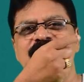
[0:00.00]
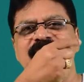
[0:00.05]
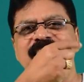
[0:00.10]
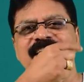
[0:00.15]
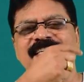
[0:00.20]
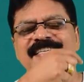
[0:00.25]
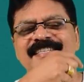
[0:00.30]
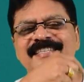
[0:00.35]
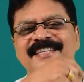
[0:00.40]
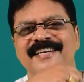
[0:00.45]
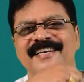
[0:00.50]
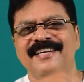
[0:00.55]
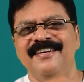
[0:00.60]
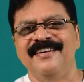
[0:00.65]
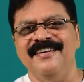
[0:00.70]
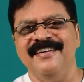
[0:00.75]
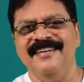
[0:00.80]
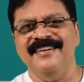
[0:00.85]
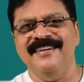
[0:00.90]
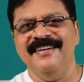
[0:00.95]
entering the
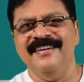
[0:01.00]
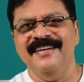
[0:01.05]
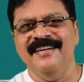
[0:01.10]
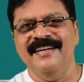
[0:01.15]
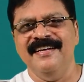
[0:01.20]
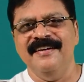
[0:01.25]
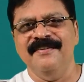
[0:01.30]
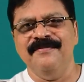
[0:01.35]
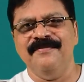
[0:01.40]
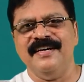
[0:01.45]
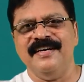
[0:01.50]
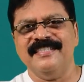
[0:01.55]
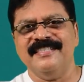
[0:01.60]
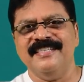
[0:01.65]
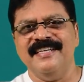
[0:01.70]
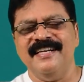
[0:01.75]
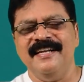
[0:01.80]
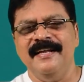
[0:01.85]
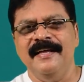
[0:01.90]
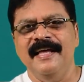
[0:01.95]
ring
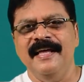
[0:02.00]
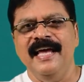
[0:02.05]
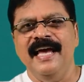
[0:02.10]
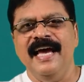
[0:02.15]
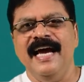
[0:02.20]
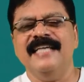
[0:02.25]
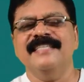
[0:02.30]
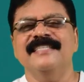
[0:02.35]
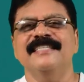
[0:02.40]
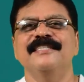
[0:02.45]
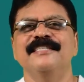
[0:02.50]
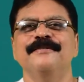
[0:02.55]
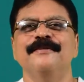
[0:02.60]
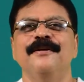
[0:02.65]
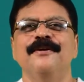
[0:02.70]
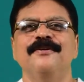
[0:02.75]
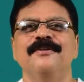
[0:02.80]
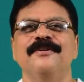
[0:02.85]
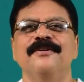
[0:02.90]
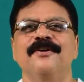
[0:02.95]
faster. As a
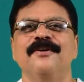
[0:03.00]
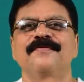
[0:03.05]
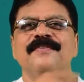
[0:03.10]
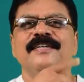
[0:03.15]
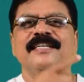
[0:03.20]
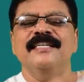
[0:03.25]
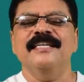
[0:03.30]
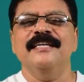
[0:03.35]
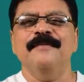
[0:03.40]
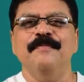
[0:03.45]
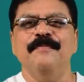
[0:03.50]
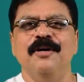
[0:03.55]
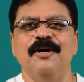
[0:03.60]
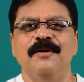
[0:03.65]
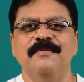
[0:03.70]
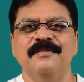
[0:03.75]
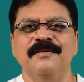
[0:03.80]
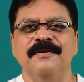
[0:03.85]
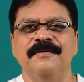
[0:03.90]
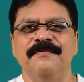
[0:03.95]
result of it, it
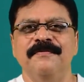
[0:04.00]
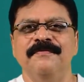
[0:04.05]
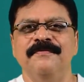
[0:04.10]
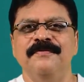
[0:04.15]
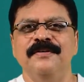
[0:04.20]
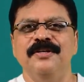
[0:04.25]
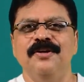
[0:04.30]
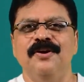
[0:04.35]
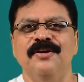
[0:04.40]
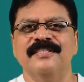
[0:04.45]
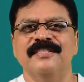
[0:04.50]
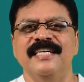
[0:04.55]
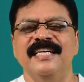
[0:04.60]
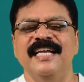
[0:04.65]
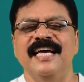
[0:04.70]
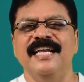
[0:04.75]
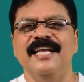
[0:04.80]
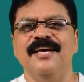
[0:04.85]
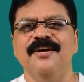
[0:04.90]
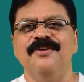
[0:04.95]
becomes a phenoxide
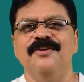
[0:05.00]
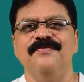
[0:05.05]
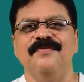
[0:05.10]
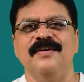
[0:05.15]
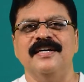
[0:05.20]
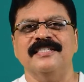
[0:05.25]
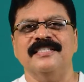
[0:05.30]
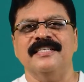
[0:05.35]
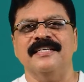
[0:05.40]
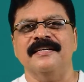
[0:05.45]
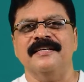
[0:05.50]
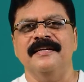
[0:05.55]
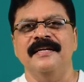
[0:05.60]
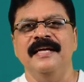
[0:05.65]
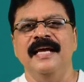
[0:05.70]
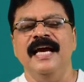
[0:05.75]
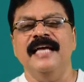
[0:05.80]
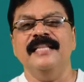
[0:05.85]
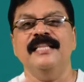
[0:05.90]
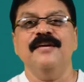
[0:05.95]
anion faster,
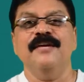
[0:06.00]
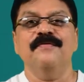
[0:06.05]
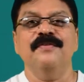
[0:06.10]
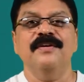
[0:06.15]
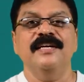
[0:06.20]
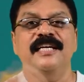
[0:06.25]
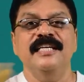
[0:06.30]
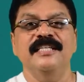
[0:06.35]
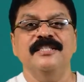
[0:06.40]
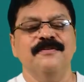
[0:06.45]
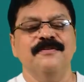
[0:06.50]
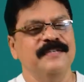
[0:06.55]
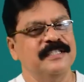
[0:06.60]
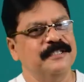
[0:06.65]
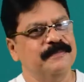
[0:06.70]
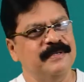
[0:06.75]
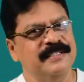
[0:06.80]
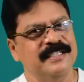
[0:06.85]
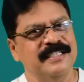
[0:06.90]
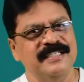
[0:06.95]
and therefore release of H
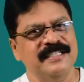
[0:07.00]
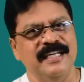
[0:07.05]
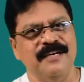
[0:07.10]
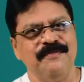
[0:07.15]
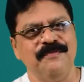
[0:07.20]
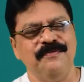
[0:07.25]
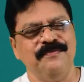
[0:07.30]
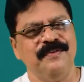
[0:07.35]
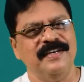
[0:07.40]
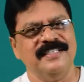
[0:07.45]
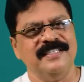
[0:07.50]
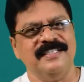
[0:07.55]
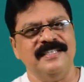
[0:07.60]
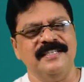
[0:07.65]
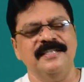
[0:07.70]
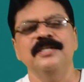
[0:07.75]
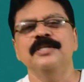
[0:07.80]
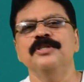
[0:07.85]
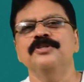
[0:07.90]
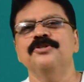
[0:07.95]
plus is therefore
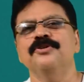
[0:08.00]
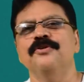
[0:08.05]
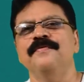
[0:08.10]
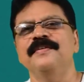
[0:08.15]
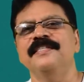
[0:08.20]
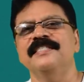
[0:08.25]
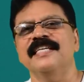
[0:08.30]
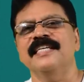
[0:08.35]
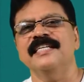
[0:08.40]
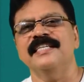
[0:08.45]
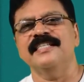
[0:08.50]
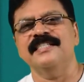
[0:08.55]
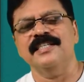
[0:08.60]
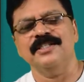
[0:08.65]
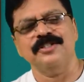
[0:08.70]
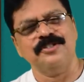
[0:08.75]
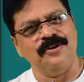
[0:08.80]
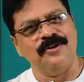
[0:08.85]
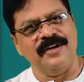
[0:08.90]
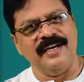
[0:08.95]
faster. So, we say it is a
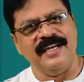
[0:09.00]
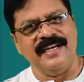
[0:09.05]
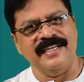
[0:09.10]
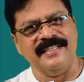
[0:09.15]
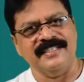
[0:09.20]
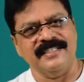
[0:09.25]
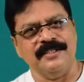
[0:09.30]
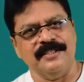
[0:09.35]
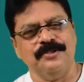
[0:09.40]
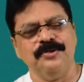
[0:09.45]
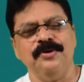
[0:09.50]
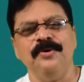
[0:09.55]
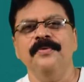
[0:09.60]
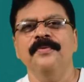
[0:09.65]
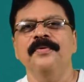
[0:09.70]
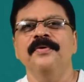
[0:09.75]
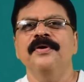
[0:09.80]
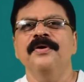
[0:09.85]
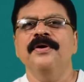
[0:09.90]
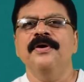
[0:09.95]
stronger acid.
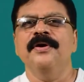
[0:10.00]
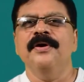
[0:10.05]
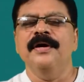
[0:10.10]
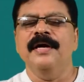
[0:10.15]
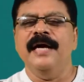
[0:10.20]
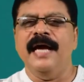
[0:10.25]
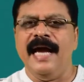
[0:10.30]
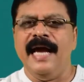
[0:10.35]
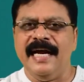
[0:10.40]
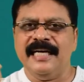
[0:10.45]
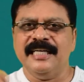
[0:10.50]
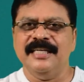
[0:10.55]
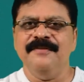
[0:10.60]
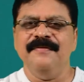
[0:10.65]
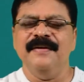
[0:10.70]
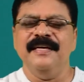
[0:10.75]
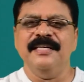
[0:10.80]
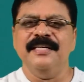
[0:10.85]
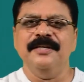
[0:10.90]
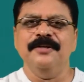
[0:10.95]
So,
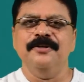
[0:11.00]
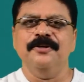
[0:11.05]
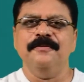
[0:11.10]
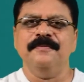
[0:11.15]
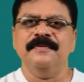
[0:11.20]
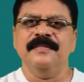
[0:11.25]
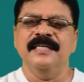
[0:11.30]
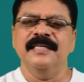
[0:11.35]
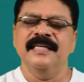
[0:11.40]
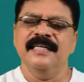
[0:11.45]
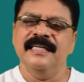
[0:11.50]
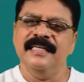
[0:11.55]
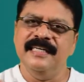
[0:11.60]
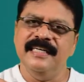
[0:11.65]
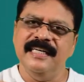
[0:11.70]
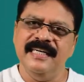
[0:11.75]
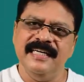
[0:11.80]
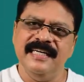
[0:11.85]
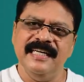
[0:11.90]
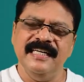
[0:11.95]
activating groups
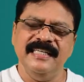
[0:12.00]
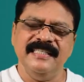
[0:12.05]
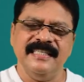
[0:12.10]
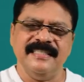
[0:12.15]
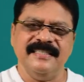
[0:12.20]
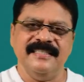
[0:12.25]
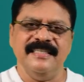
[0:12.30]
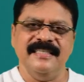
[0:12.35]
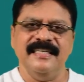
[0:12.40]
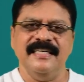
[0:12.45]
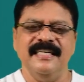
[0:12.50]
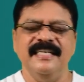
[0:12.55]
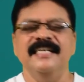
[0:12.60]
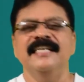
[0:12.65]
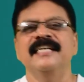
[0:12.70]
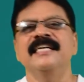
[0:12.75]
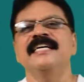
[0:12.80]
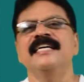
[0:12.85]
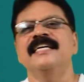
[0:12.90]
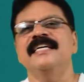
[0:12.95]
decrease
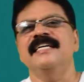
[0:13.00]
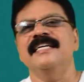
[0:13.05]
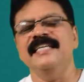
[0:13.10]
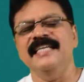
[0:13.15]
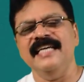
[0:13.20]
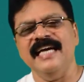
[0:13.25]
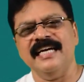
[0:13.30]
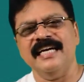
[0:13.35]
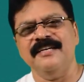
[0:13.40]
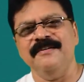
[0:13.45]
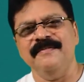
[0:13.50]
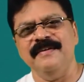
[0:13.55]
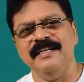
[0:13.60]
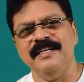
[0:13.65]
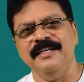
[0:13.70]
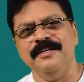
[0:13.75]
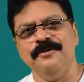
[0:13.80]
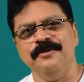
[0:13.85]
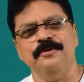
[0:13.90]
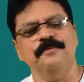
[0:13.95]
acidity,
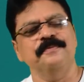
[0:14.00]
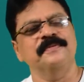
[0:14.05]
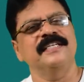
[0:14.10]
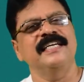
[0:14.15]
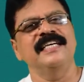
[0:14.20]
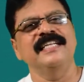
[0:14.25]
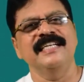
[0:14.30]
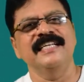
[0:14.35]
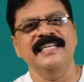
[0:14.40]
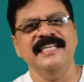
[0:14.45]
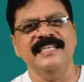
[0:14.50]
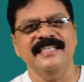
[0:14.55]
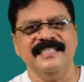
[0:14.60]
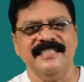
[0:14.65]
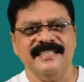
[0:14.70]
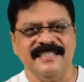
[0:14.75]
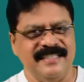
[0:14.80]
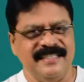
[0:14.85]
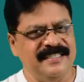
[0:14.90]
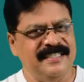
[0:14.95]
deactivating groups
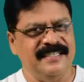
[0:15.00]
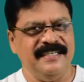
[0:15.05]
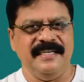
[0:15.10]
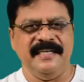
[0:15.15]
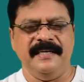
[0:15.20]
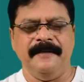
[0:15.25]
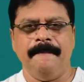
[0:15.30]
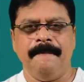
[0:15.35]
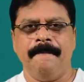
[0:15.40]
increases acidity.